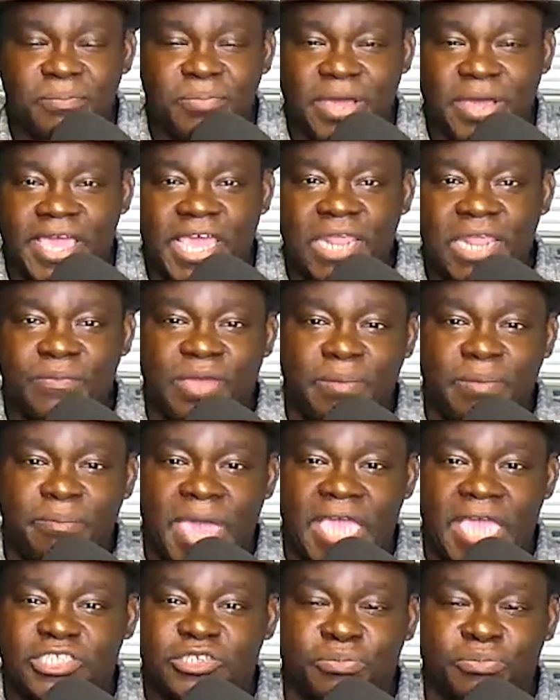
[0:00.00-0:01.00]
But anyway,
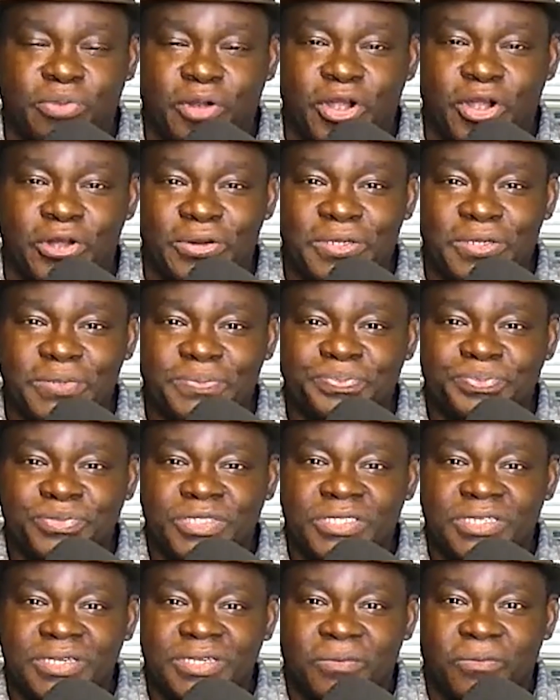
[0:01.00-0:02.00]
back to Bert,
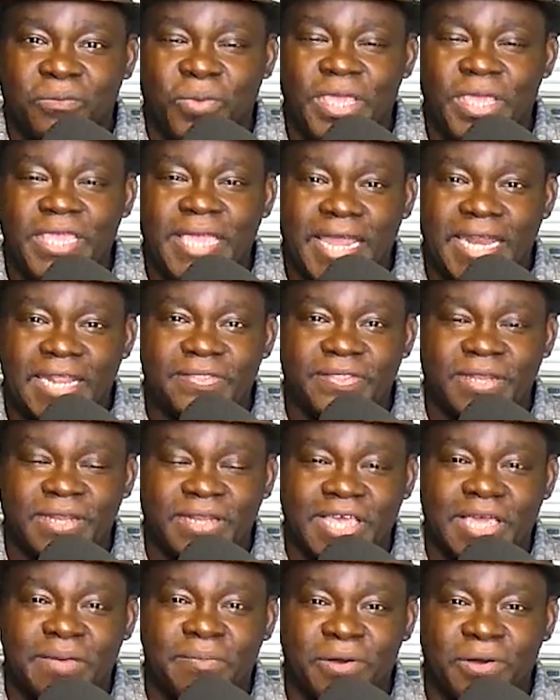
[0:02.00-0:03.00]
we get in the
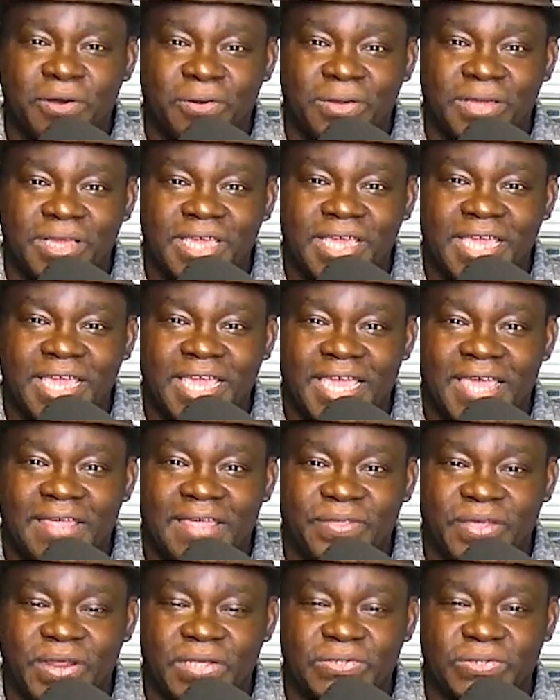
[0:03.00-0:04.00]
limo
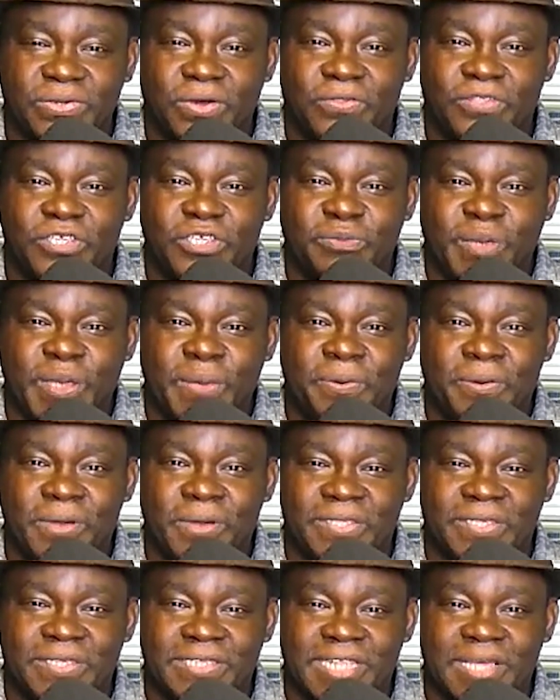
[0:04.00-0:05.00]
and there's all these people
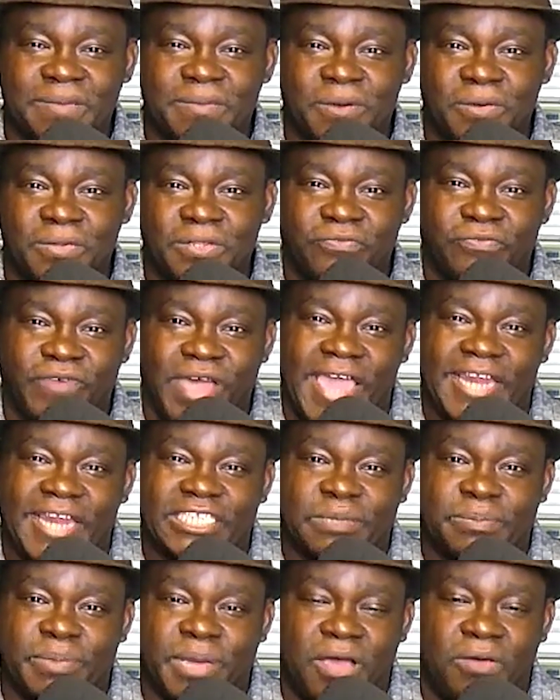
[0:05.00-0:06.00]
in this limo and the ride
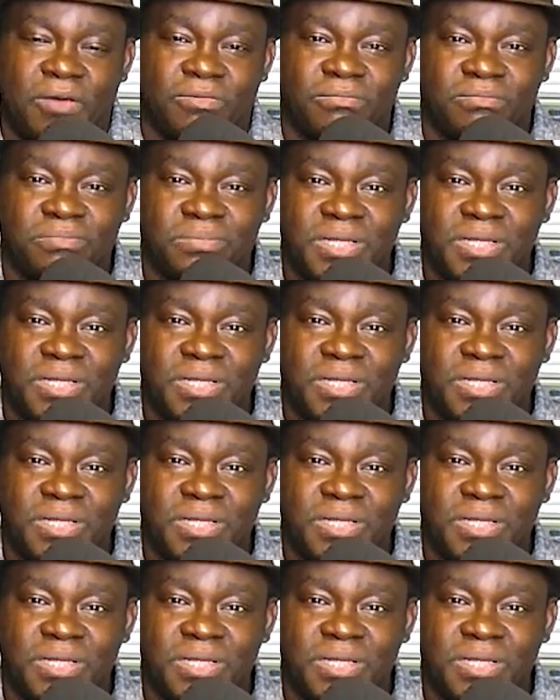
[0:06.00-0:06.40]
is about